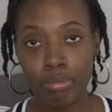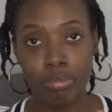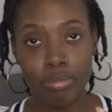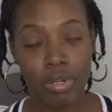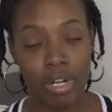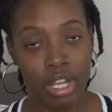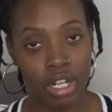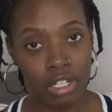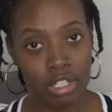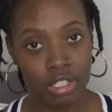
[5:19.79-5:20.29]

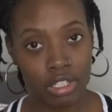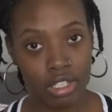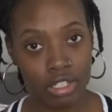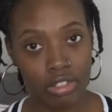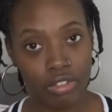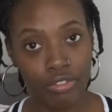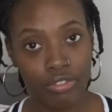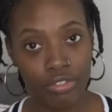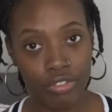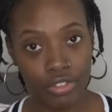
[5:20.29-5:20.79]

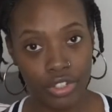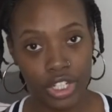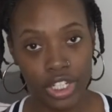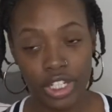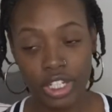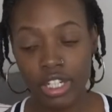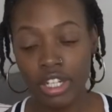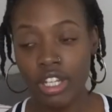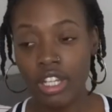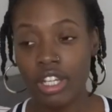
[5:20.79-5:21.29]
product
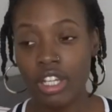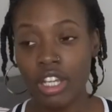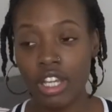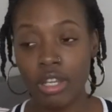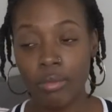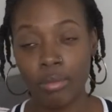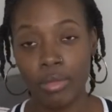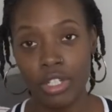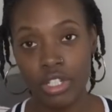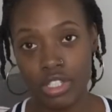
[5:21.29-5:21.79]
free,
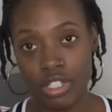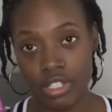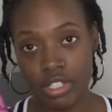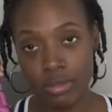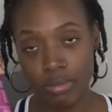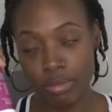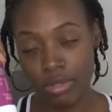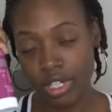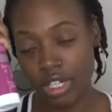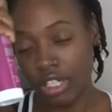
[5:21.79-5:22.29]
I'm gonna
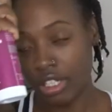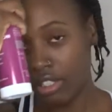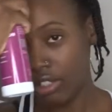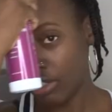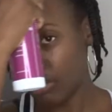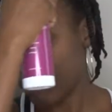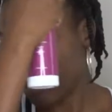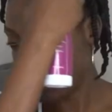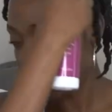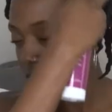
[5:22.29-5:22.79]
spray a
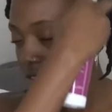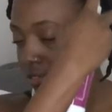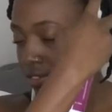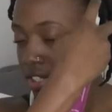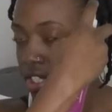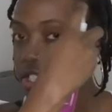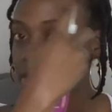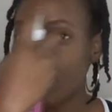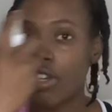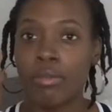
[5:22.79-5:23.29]
little bit of
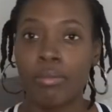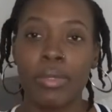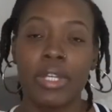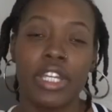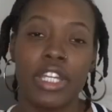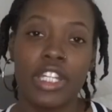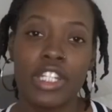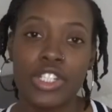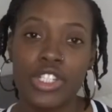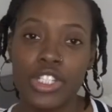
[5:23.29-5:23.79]
this on my
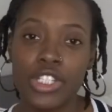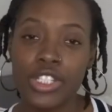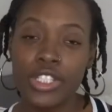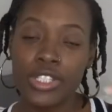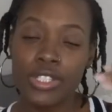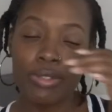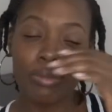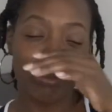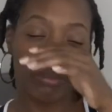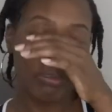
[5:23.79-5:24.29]

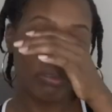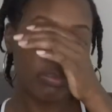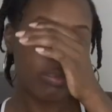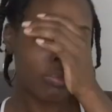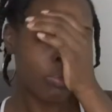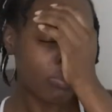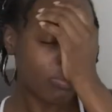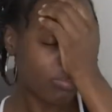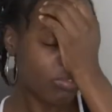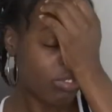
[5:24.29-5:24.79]
edges
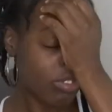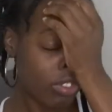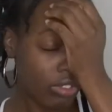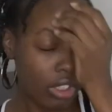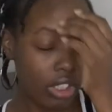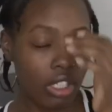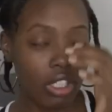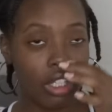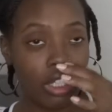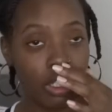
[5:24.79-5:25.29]

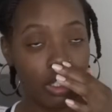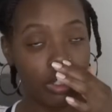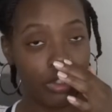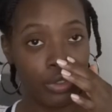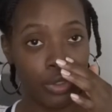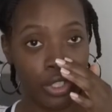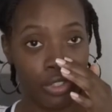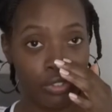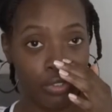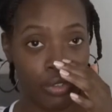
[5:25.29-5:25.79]

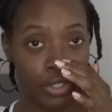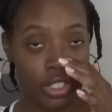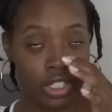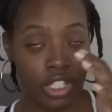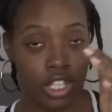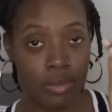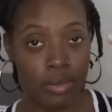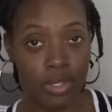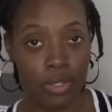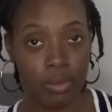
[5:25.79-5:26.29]
3 to 4
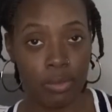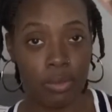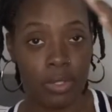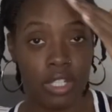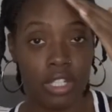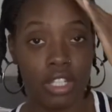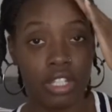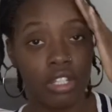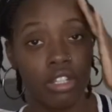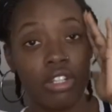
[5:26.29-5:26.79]
times a
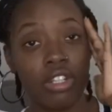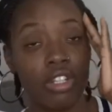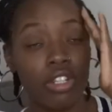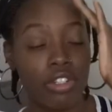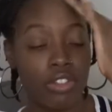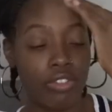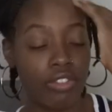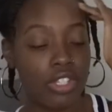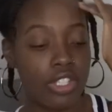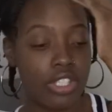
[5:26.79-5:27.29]
week,
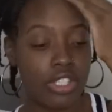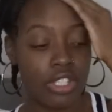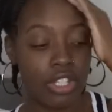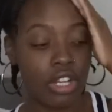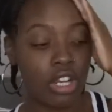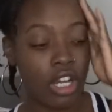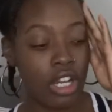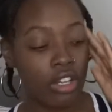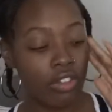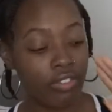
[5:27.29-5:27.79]
rinse it
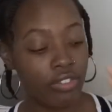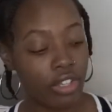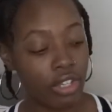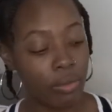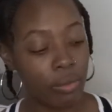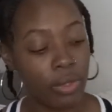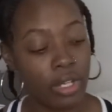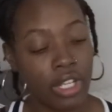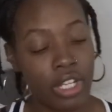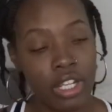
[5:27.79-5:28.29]
off,
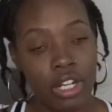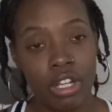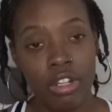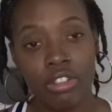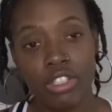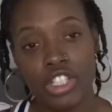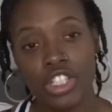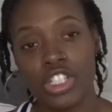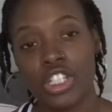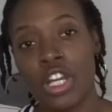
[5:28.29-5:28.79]
and when I get
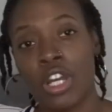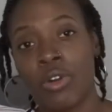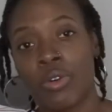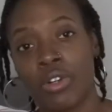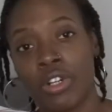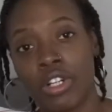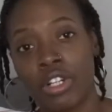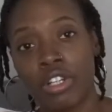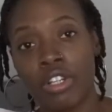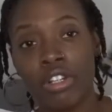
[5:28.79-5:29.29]
out the
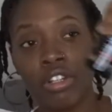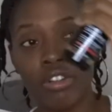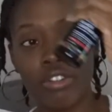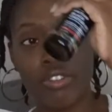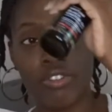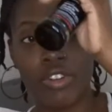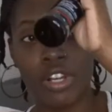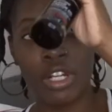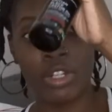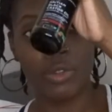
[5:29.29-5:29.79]
shower,
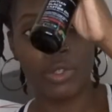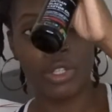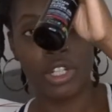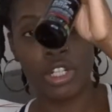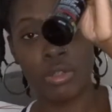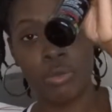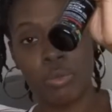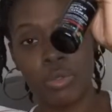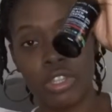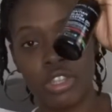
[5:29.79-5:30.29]
follow it
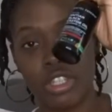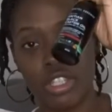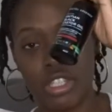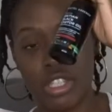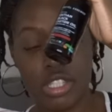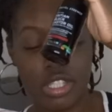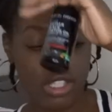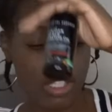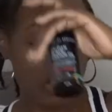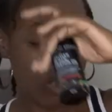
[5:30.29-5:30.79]
up with this.